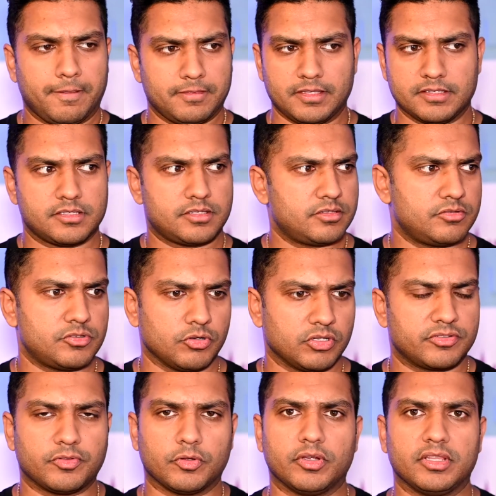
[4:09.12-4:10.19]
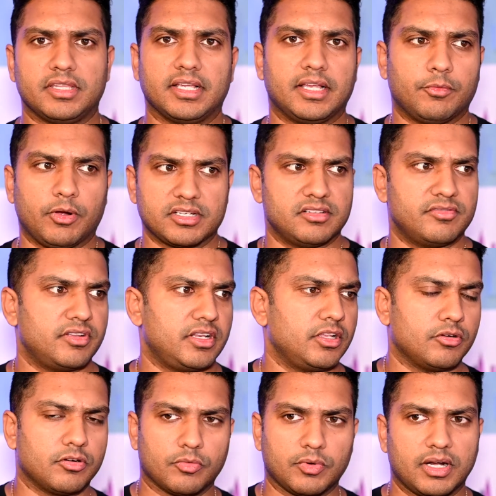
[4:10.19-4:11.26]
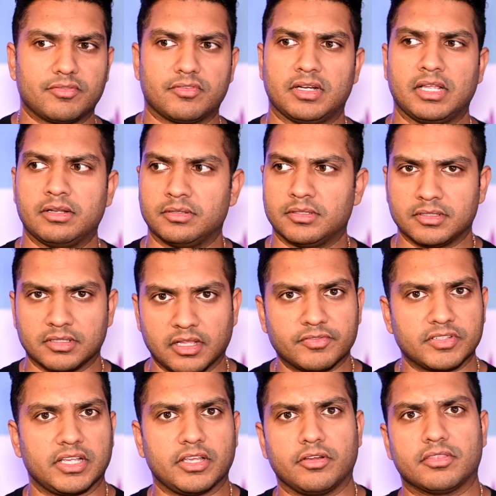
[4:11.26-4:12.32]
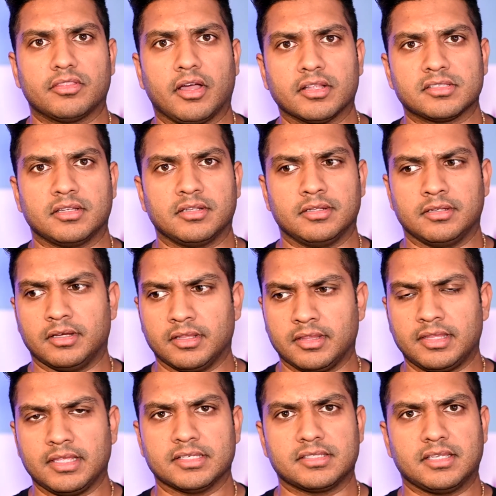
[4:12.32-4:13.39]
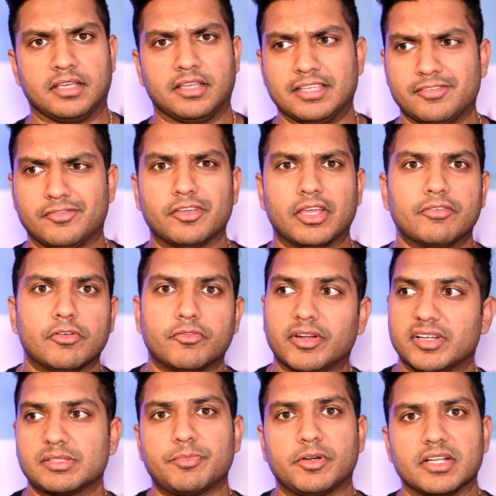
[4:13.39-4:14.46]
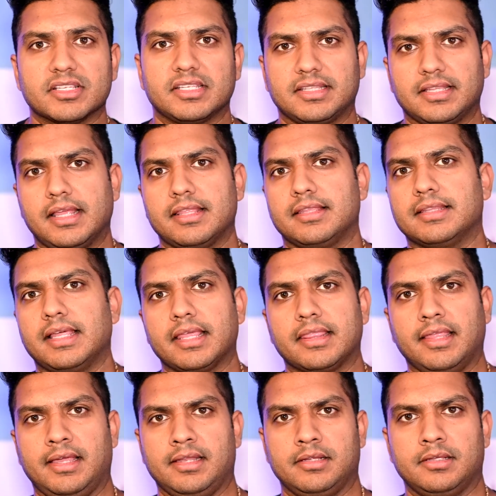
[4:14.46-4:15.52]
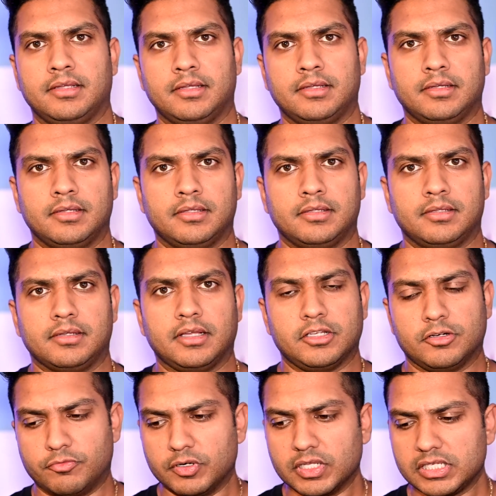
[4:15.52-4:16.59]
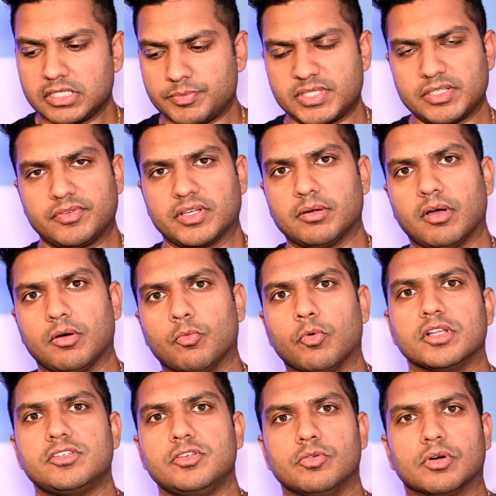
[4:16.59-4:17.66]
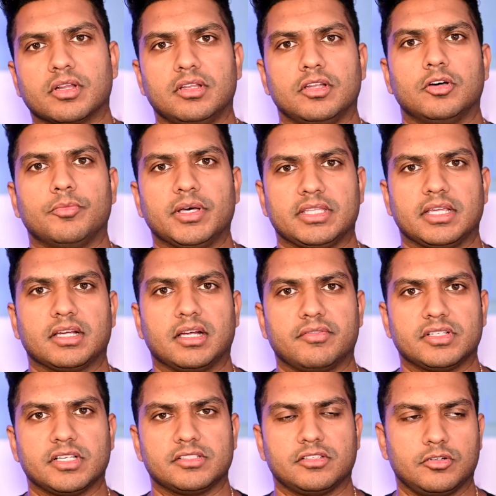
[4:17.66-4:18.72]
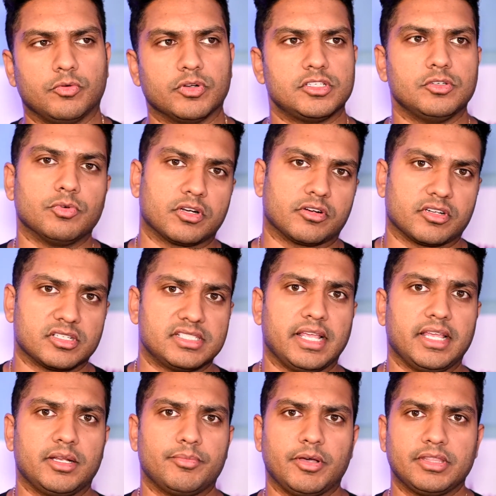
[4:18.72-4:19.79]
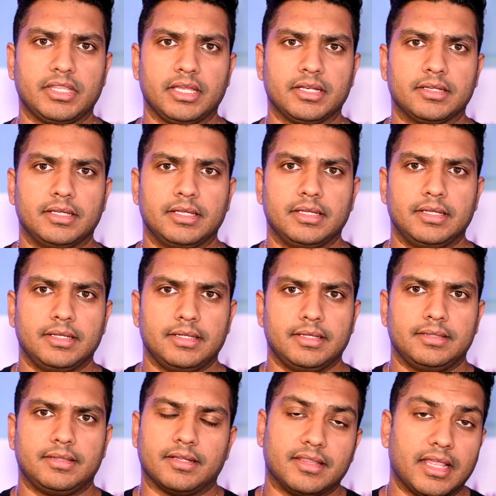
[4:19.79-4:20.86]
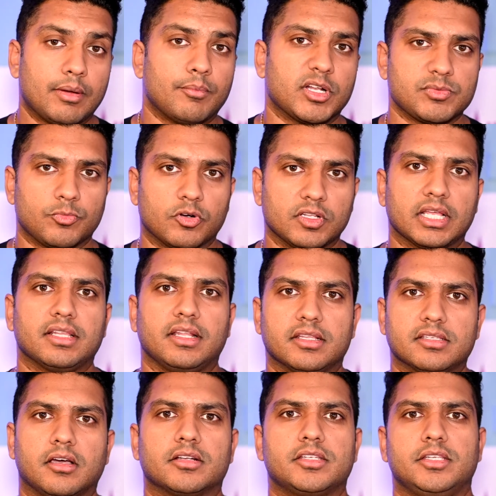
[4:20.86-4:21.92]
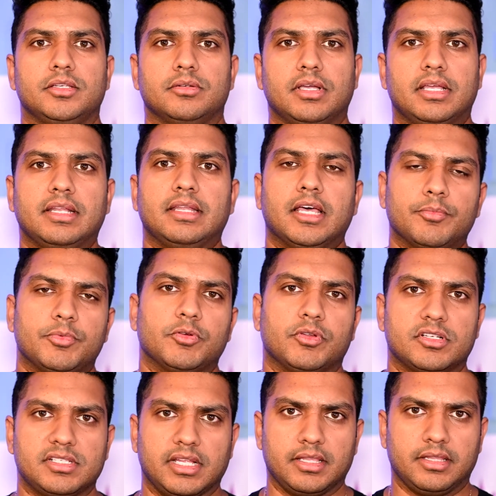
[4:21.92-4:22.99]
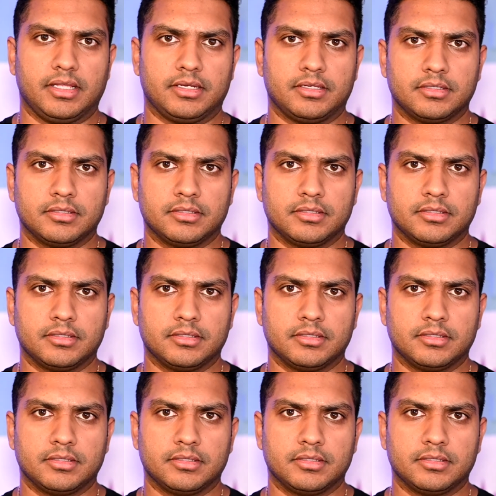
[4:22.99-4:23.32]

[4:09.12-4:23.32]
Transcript: this George Floyd thing, I watched the video or whatever, and I'd love to get your thoughts on this. Have you ever experienced anything like that? And you're really specific about what you want to know about that conversation or what you want to understand about that, they're that much more likely to talk to you and help you understand that.